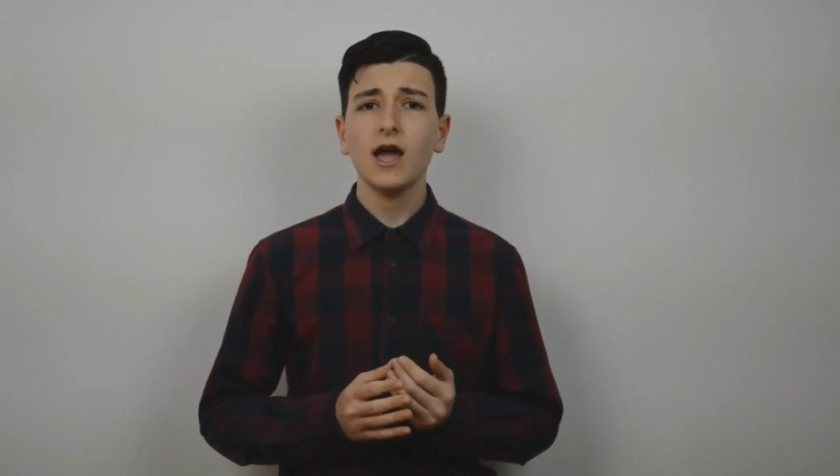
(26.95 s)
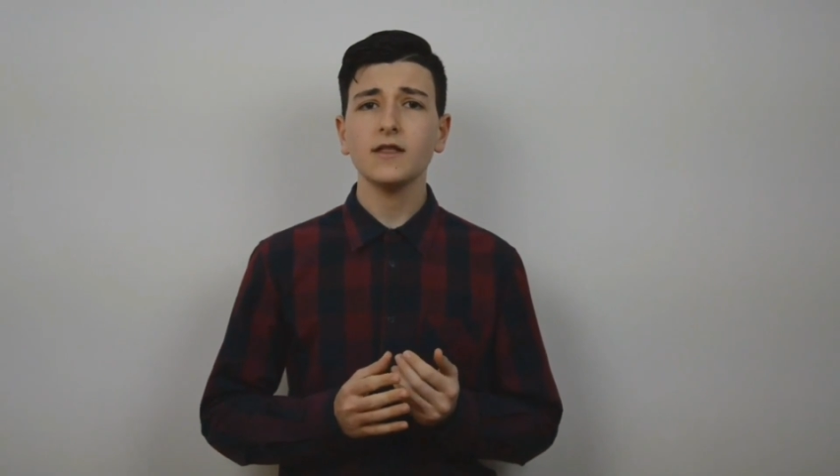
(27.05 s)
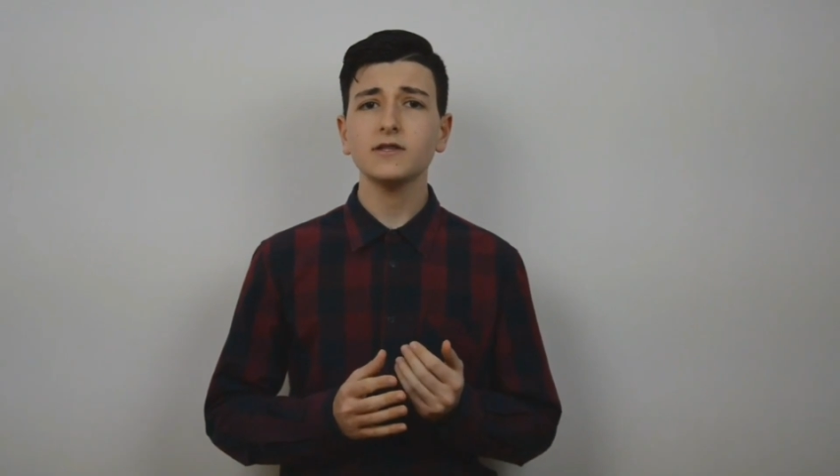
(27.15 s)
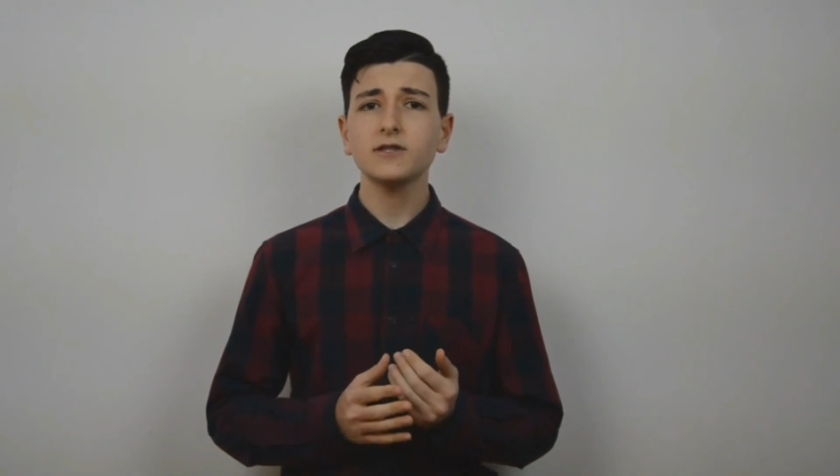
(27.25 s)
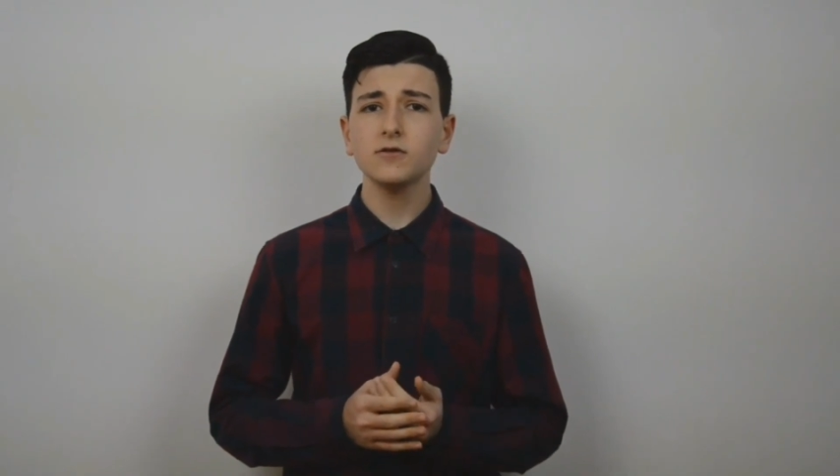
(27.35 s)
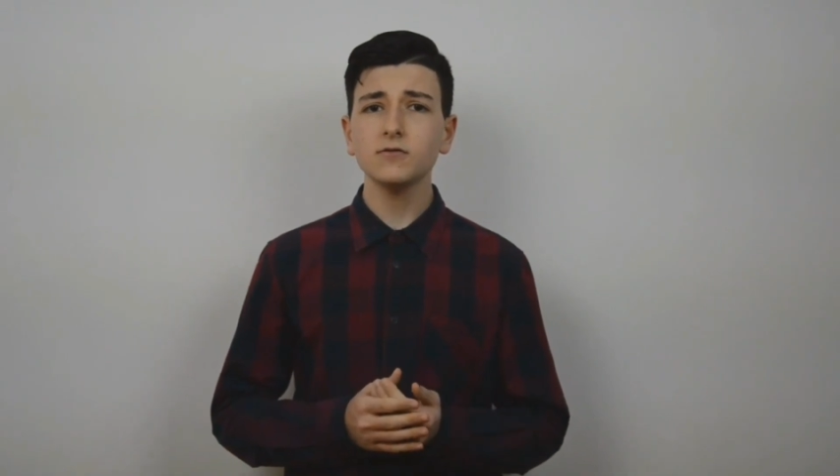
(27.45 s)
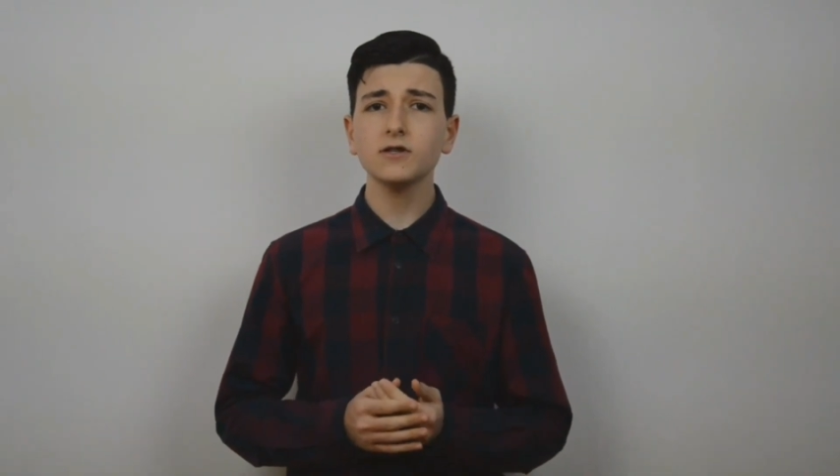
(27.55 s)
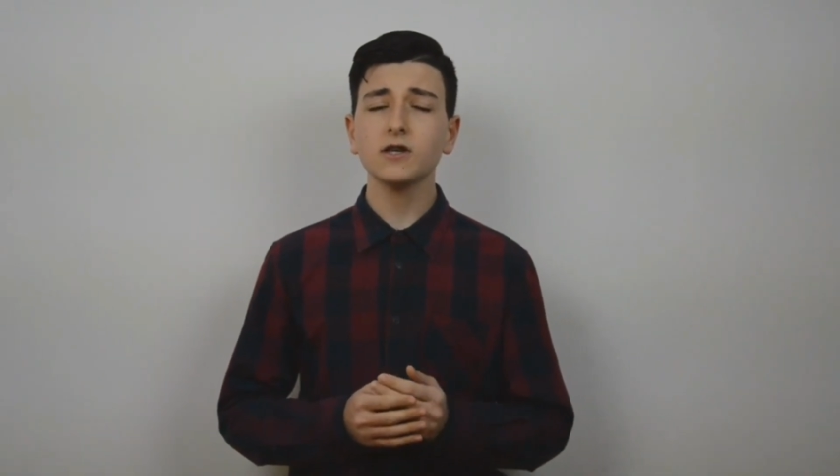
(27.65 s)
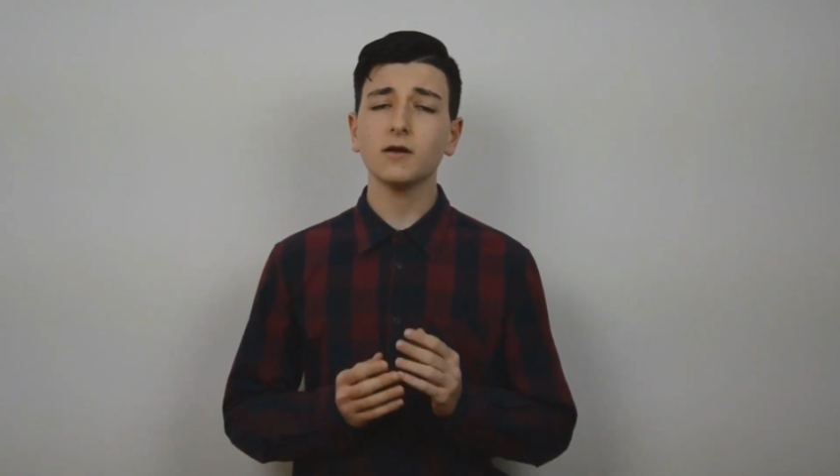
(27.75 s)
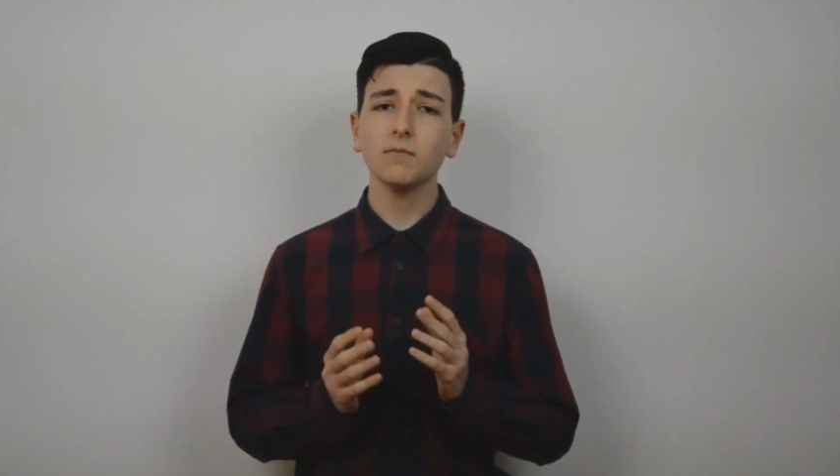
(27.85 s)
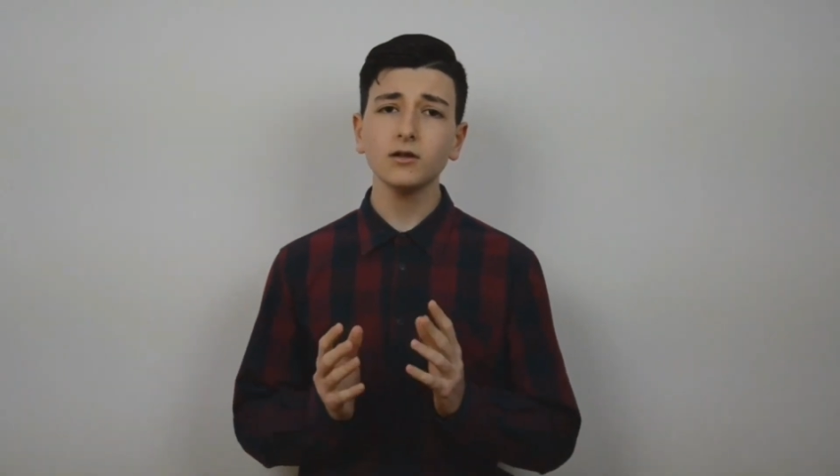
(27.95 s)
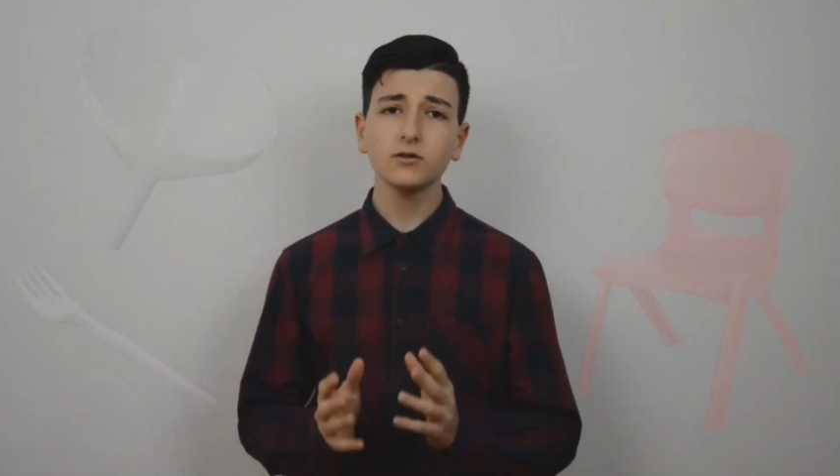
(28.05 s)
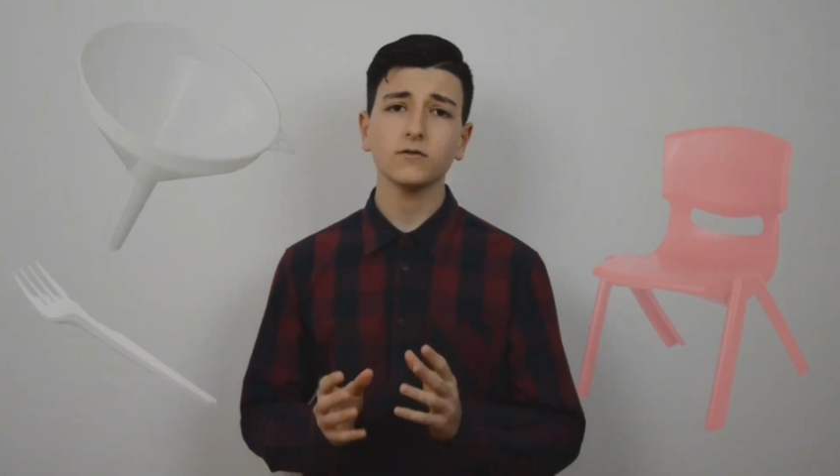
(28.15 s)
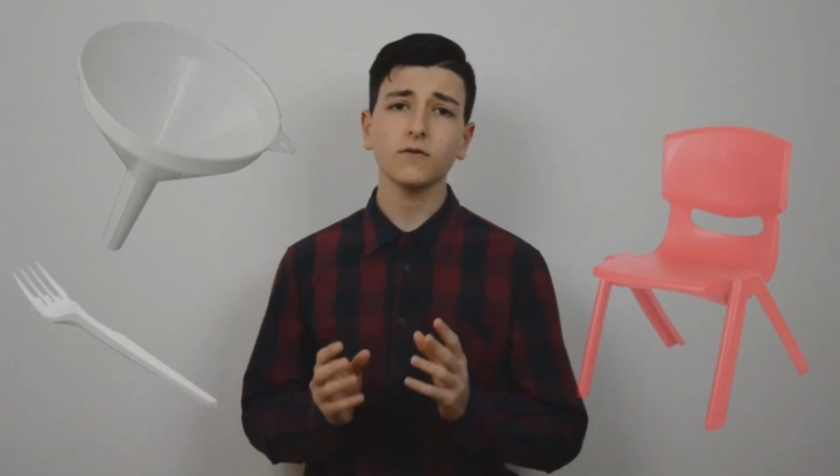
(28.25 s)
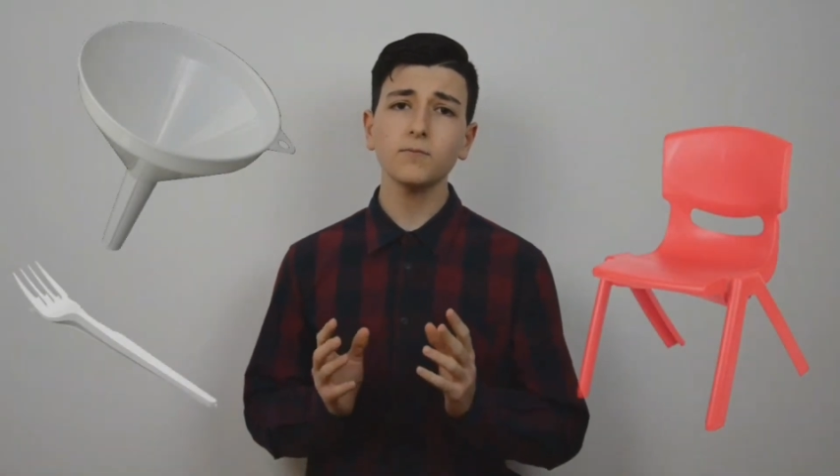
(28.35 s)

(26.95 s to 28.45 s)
and it's used in a multitude